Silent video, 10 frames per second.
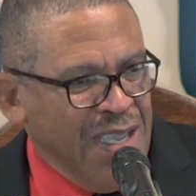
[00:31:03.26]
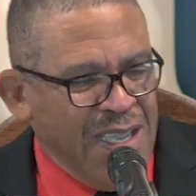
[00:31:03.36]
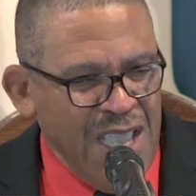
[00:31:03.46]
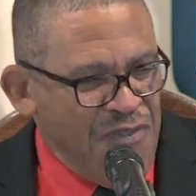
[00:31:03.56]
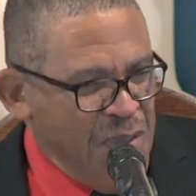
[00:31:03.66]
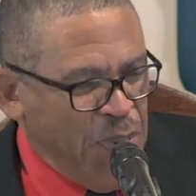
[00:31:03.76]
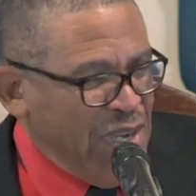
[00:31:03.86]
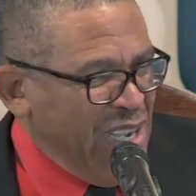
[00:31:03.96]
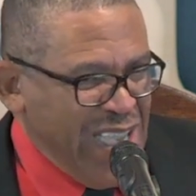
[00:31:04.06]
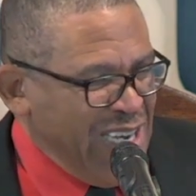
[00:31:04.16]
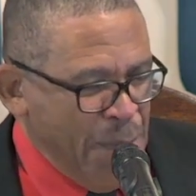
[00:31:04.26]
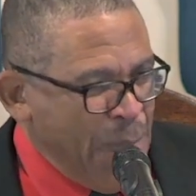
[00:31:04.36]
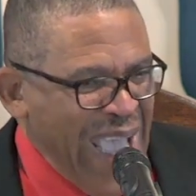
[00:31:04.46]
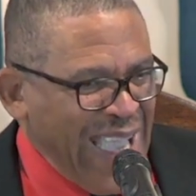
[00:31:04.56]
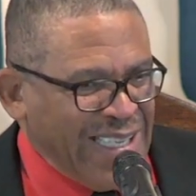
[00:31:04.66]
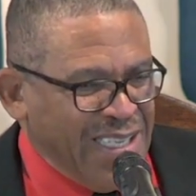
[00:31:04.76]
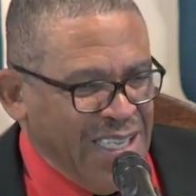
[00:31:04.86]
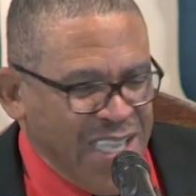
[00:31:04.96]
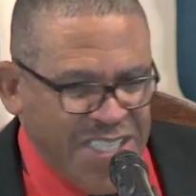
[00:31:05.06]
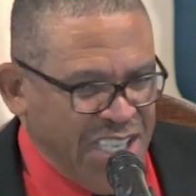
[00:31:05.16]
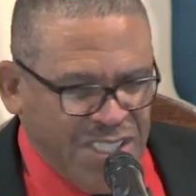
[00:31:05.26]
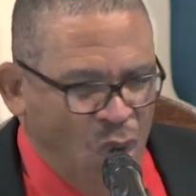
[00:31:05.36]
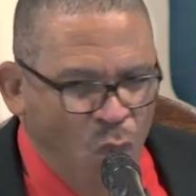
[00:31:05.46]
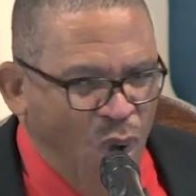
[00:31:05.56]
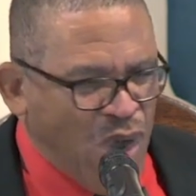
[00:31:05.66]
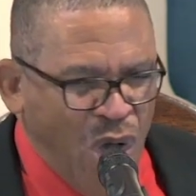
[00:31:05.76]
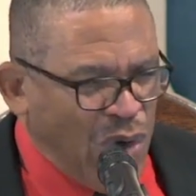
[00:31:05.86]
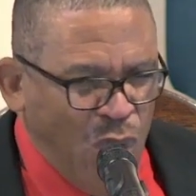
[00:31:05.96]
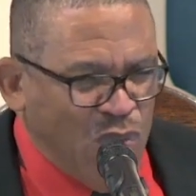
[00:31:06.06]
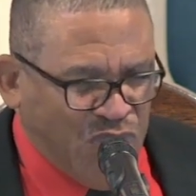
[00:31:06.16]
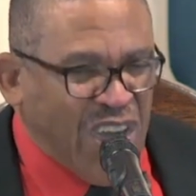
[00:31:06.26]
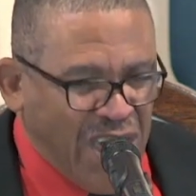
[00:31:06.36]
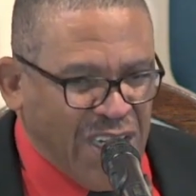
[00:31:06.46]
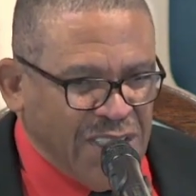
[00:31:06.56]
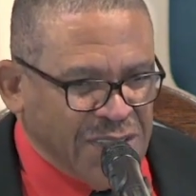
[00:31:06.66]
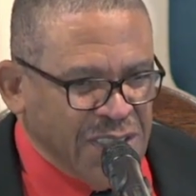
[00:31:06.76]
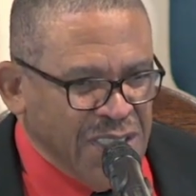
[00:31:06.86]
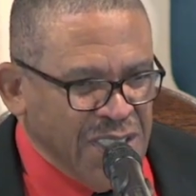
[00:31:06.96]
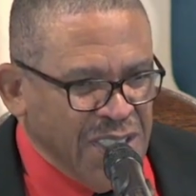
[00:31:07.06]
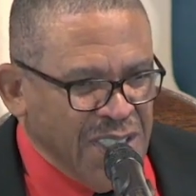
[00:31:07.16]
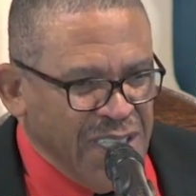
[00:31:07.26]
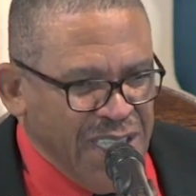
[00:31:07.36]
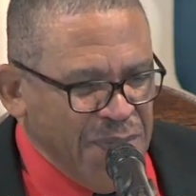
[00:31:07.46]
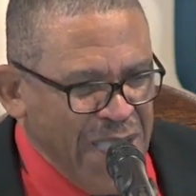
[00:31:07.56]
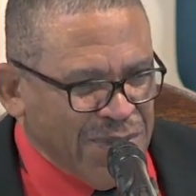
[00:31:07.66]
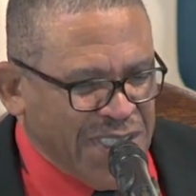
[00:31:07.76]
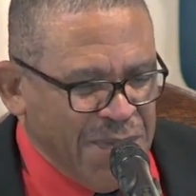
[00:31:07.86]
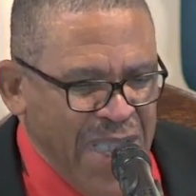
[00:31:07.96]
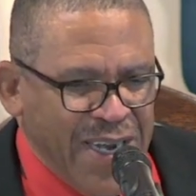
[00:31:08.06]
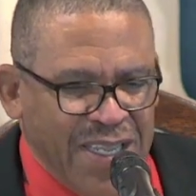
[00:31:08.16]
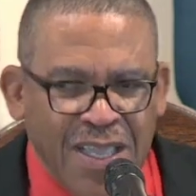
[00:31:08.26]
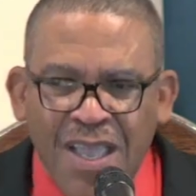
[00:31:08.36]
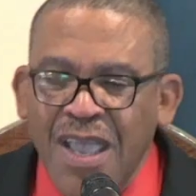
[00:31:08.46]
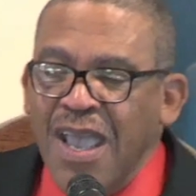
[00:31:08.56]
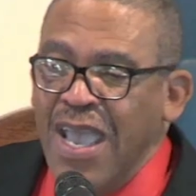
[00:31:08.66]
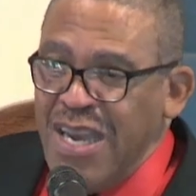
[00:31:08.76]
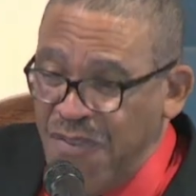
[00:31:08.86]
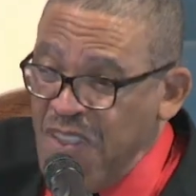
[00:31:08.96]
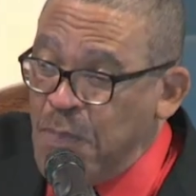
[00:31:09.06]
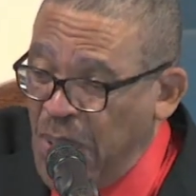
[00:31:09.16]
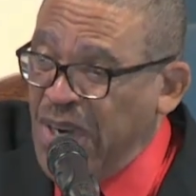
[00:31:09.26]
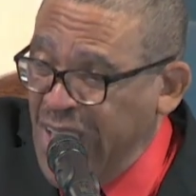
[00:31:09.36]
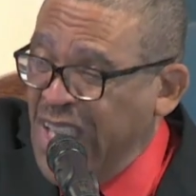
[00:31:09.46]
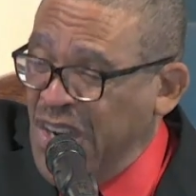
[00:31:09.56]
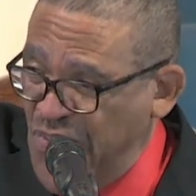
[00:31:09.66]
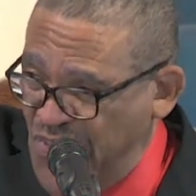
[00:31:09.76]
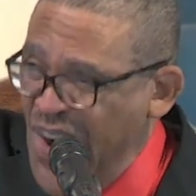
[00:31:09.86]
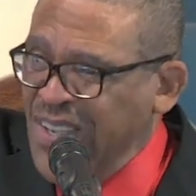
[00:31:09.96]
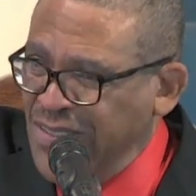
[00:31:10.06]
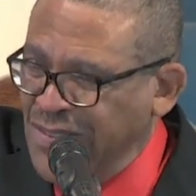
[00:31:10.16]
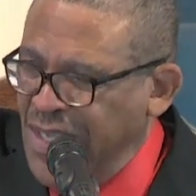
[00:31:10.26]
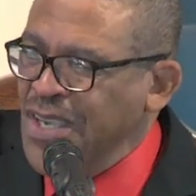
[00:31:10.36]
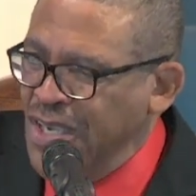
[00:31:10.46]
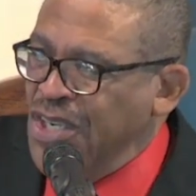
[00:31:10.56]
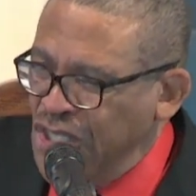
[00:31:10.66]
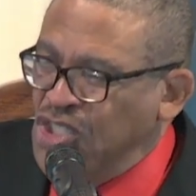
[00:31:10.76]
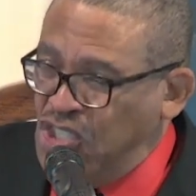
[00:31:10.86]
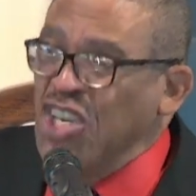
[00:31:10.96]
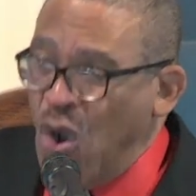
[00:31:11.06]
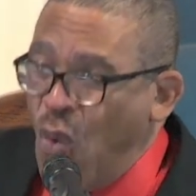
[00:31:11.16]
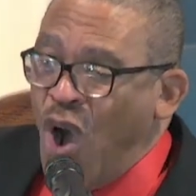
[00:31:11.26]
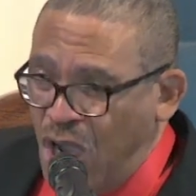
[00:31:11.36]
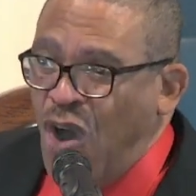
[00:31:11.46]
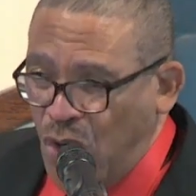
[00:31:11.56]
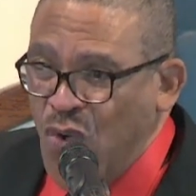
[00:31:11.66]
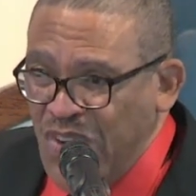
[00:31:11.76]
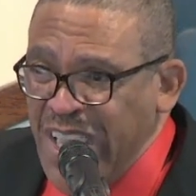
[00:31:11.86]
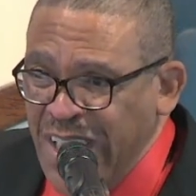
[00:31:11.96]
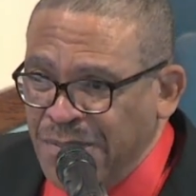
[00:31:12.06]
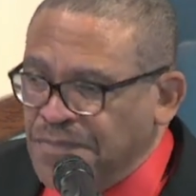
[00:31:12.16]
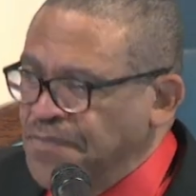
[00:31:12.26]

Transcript: If he put her in the back, he just gonna walk all over her. Amen, somebody. And if he put her in the front, she gonna walk all over him.